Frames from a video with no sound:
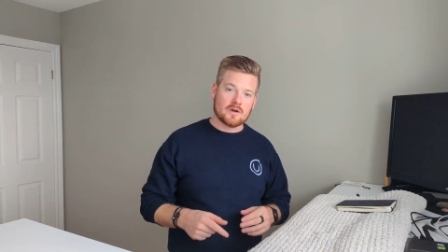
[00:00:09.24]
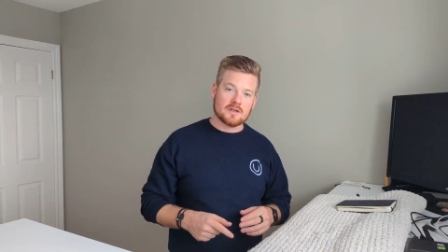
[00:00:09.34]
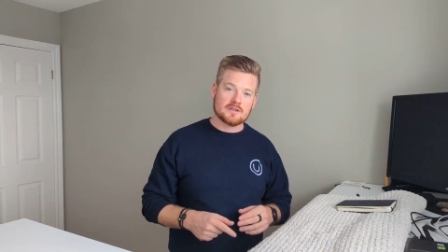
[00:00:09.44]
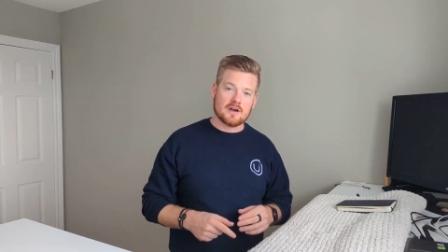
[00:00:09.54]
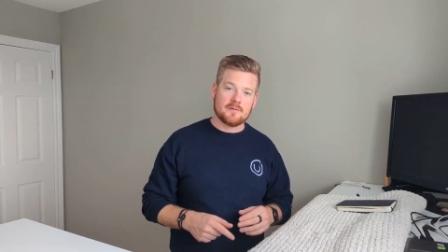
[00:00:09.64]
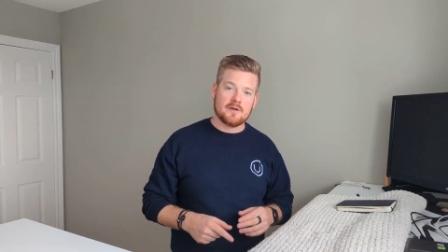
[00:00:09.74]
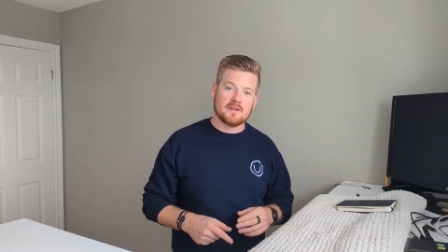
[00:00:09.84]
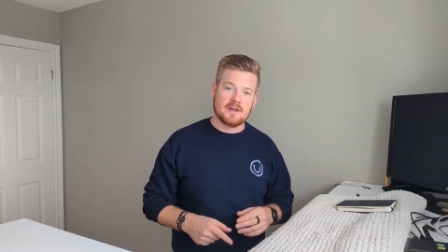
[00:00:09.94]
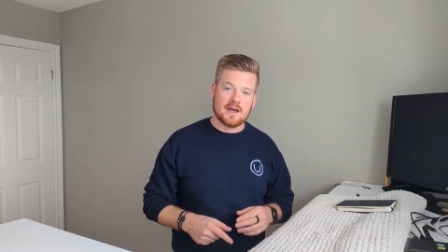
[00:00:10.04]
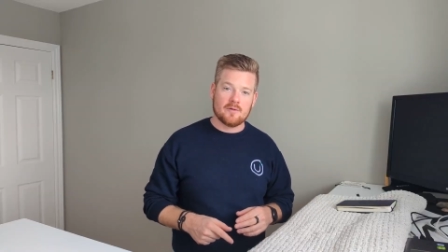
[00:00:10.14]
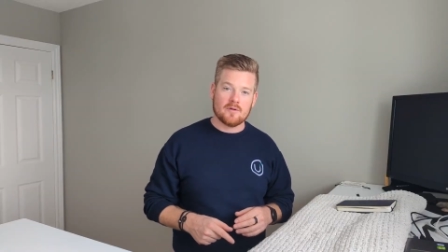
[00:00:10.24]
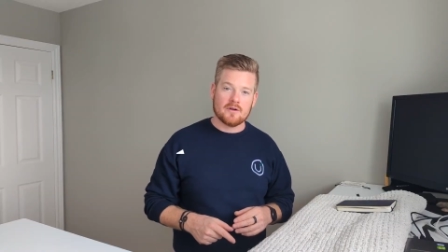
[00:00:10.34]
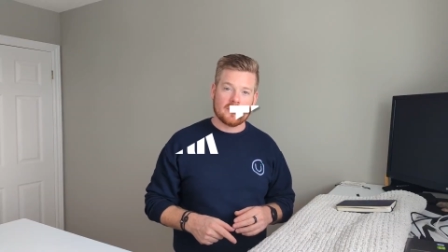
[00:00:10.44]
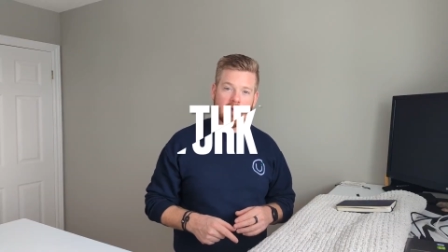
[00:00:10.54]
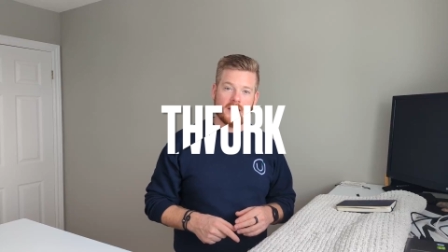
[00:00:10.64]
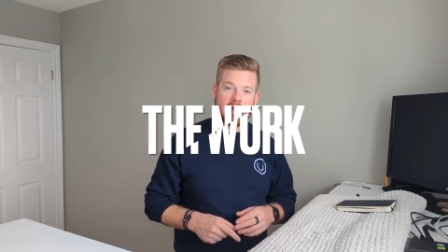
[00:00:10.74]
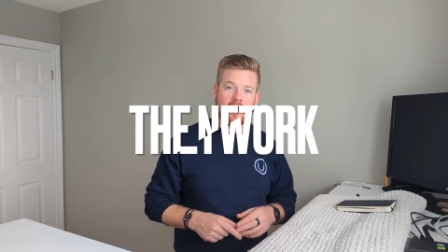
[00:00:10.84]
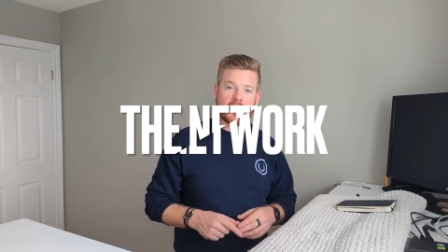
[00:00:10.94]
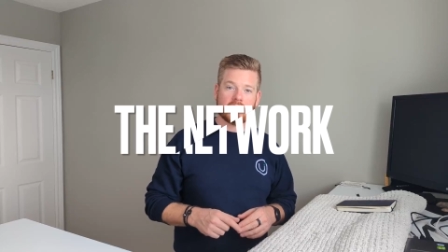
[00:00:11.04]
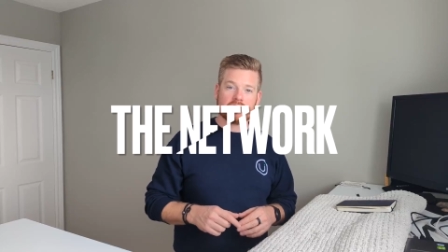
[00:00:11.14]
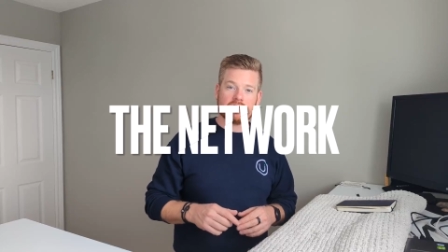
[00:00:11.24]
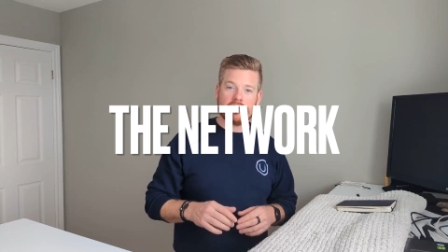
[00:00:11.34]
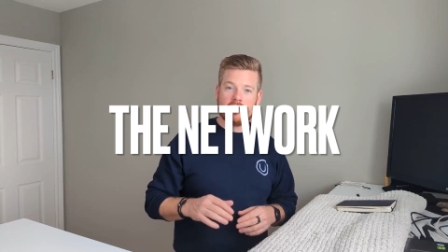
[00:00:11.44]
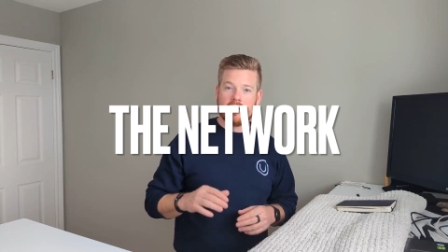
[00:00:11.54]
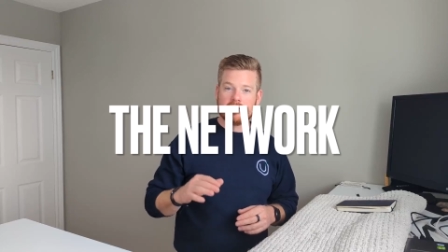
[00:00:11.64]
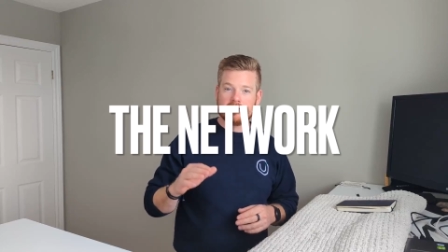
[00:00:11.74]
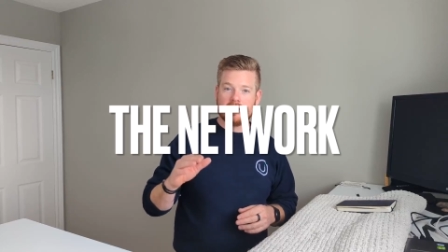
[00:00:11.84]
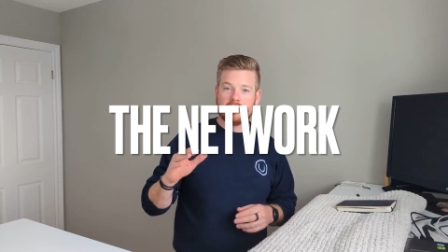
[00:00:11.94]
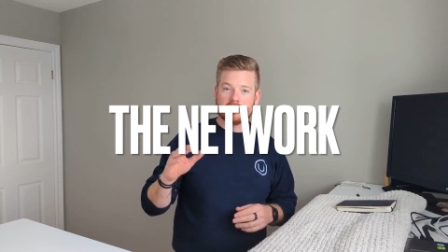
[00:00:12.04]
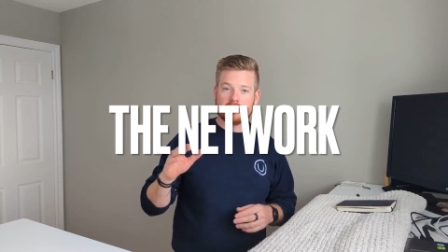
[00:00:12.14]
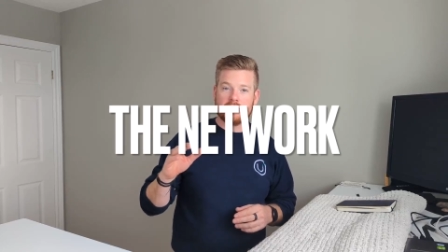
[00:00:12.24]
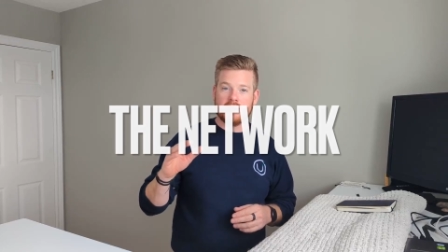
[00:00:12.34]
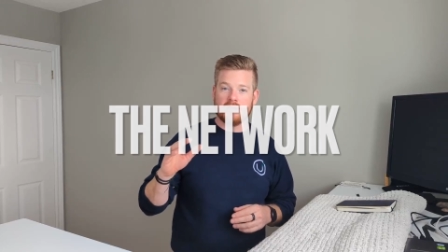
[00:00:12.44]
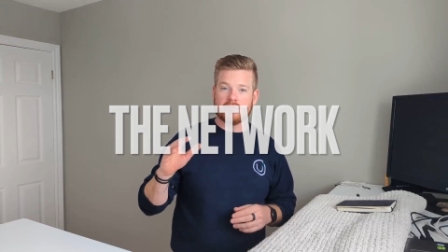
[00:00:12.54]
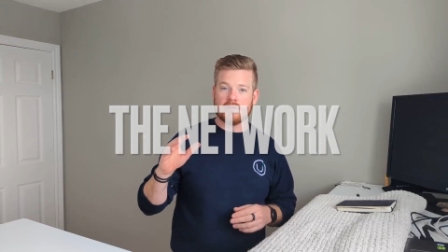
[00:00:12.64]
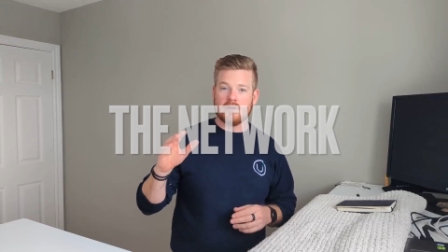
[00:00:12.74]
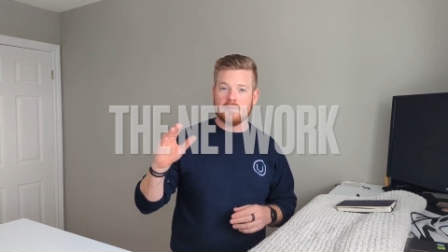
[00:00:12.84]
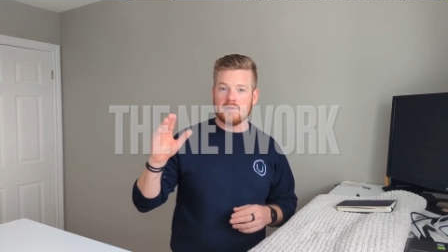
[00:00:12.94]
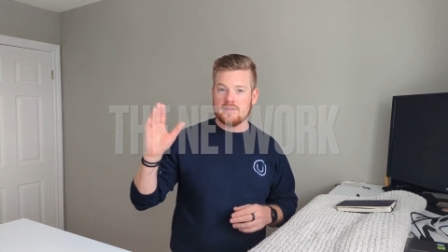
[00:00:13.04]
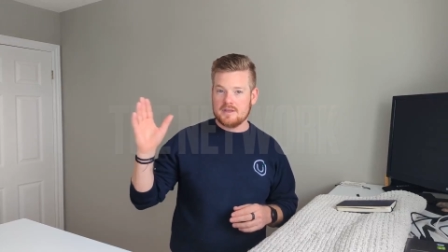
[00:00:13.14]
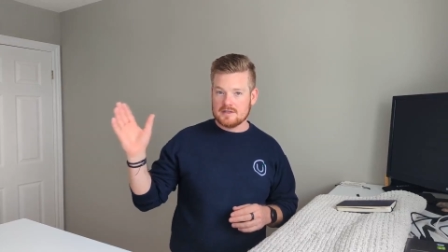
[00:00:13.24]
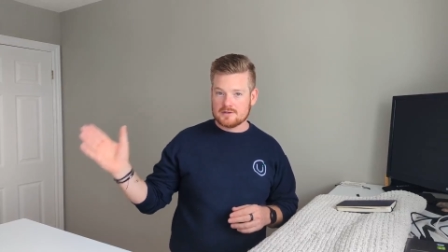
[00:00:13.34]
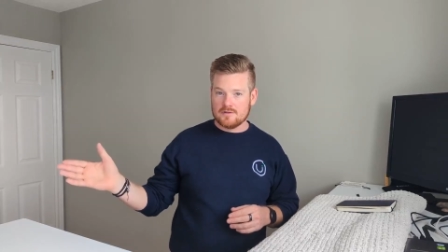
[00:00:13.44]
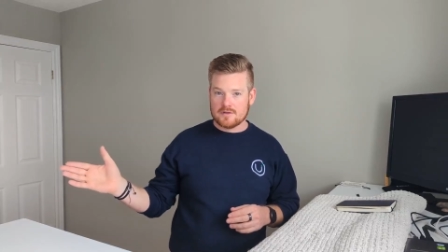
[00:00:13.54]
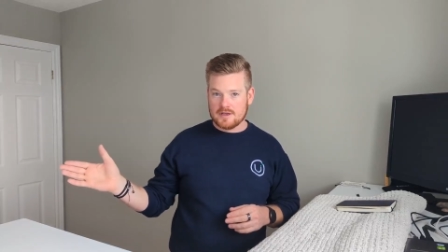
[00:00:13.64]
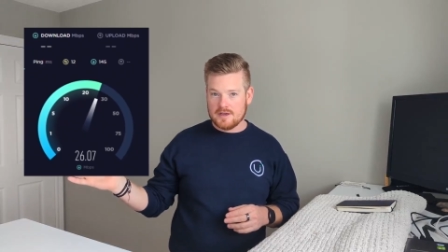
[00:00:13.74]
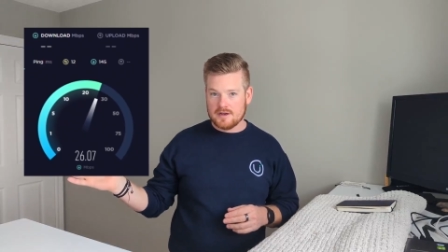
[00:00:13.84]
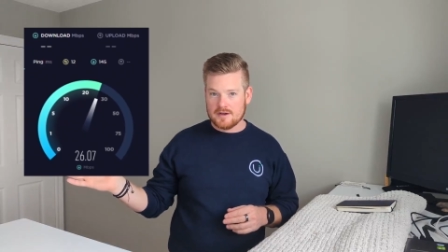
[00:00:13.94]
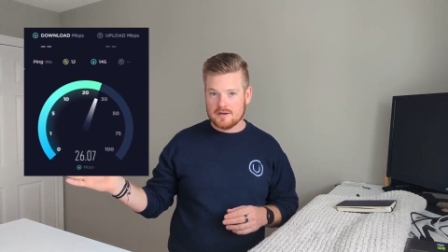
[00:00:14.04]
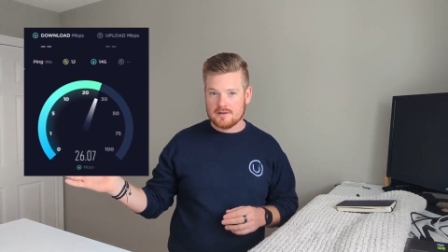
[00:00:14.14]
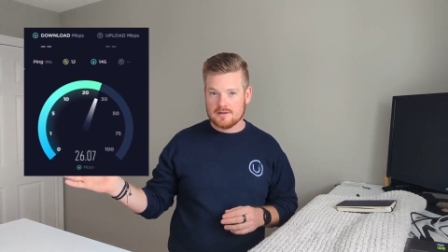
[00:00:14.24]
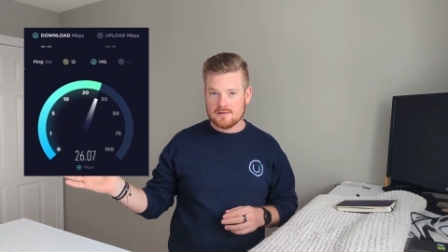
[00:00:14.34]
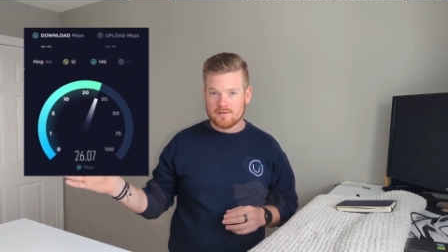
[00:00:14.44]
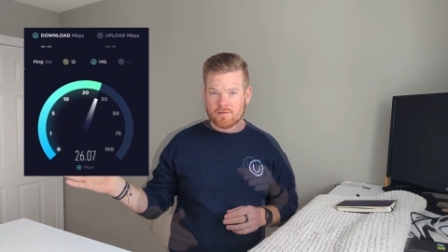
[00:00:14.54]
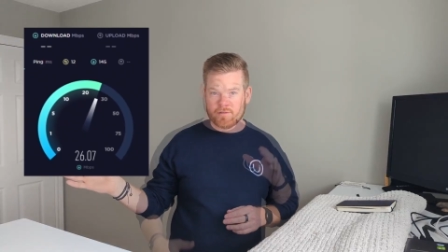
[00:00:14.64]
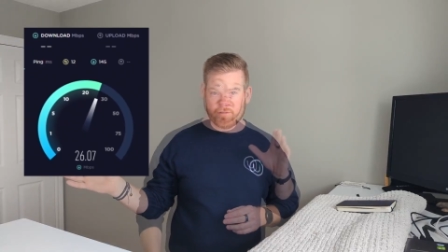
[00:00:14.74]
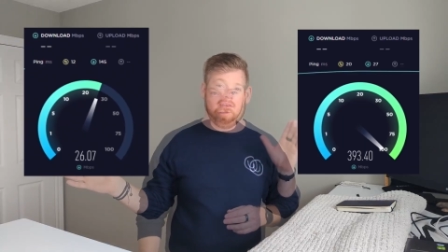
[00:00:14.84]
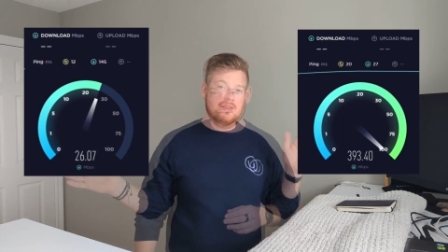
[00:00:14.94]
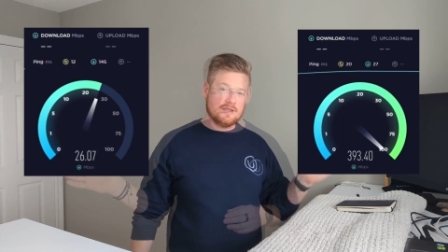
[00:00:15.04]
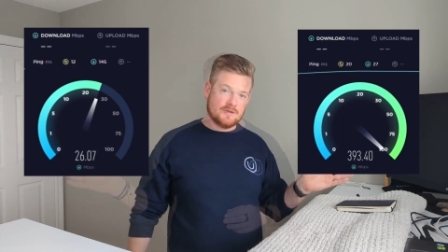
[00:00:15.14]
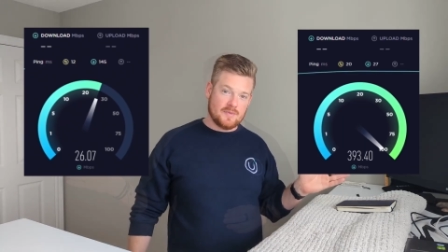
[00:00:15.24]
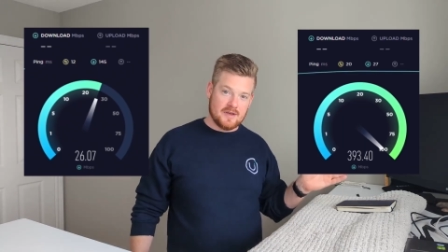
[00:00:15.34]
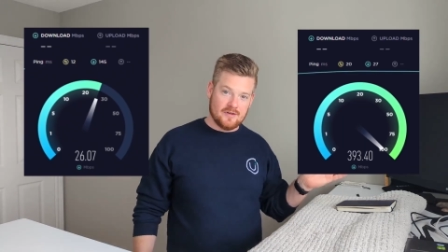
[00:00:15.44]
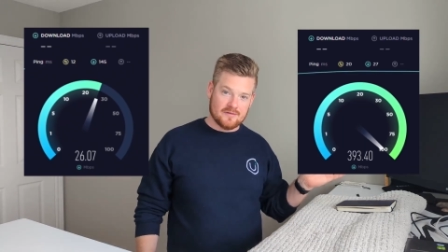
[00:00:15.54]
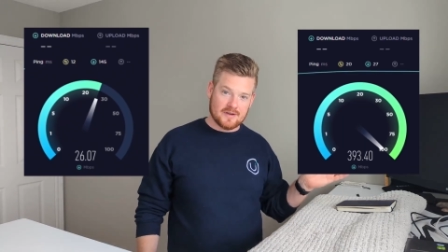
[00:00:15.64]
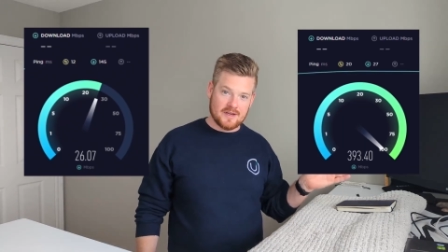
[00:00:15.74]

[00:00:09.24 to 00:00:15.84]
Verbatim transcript: we're gonna talk about the network, and I'm gonna show you how to take your speed from this over here to this speed over